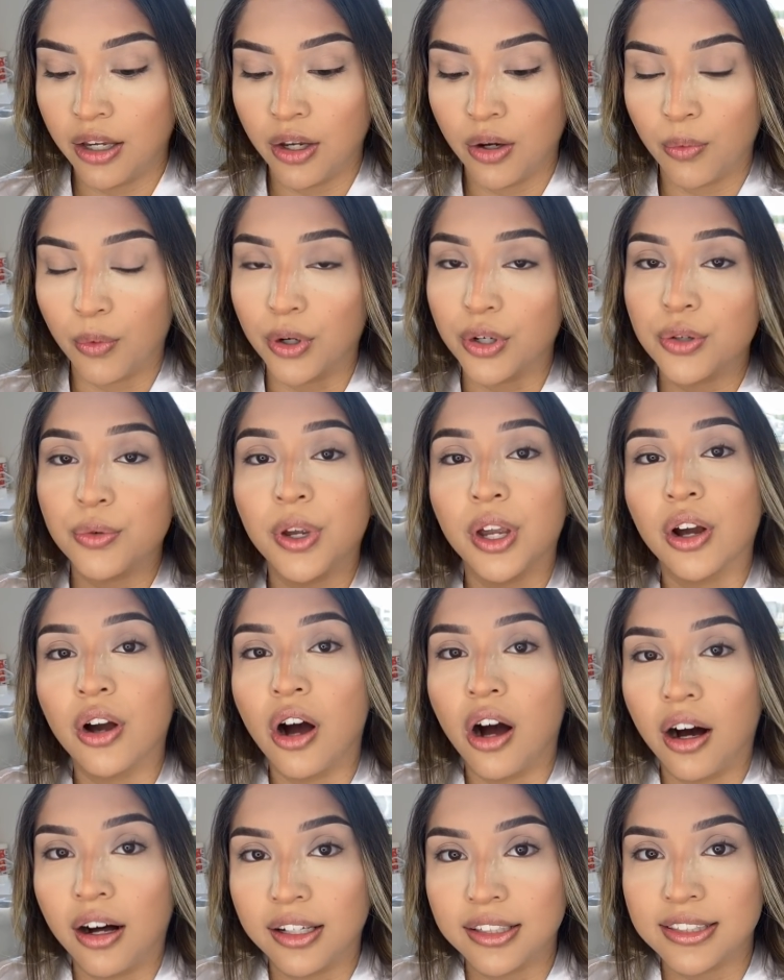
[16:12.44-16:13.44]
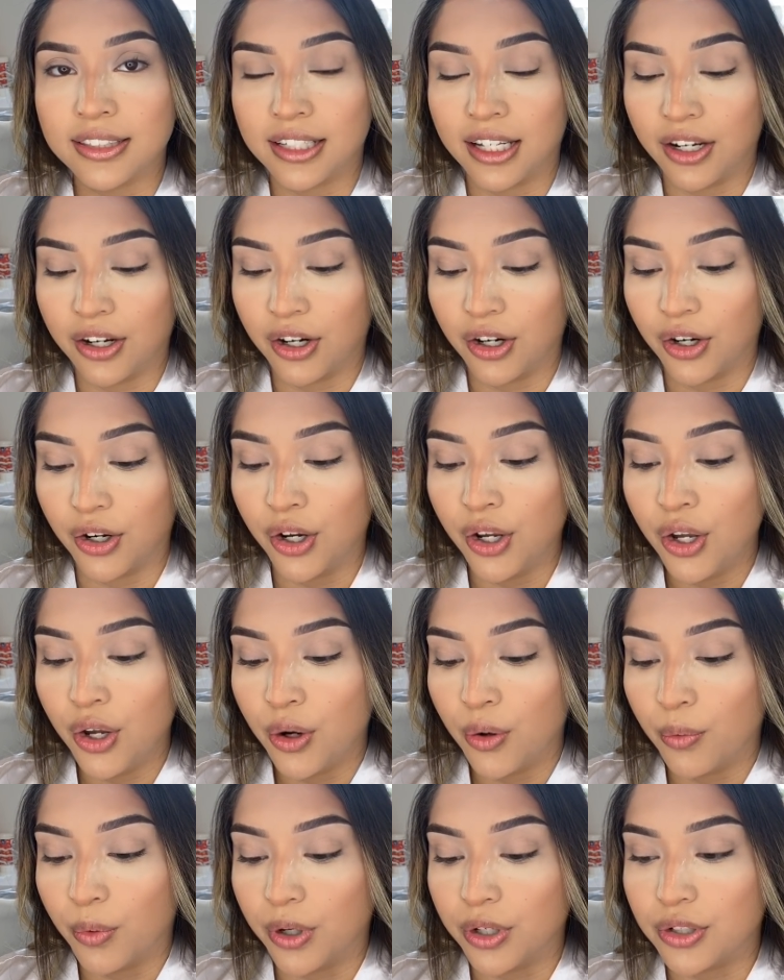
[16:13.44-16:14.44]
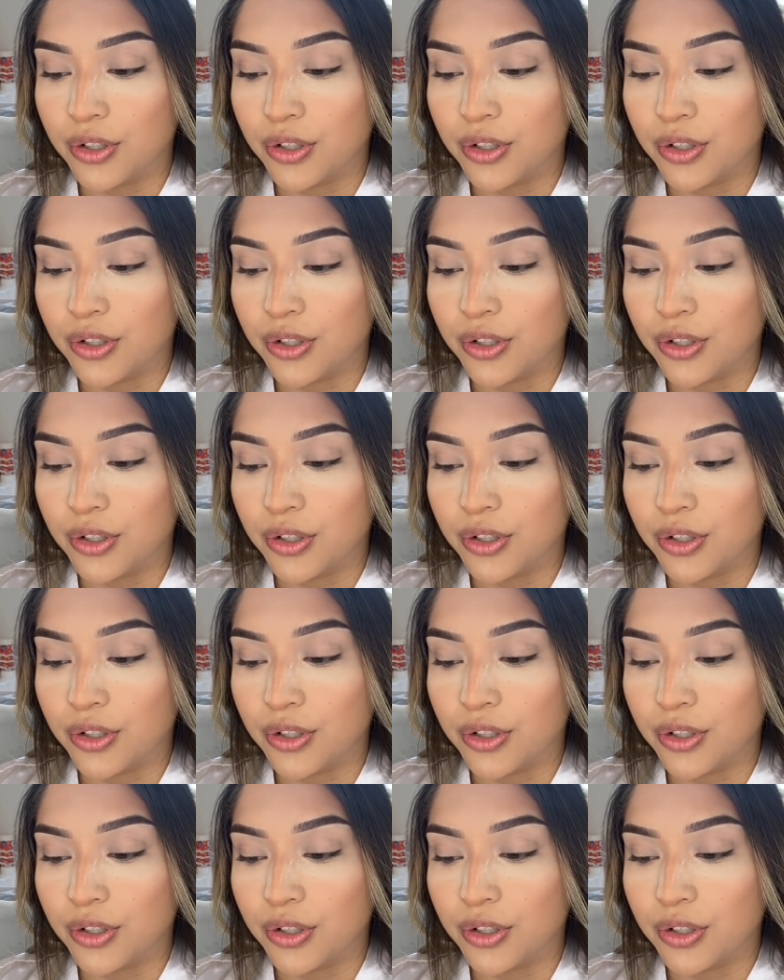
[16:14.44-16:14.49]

we're doing call center, we're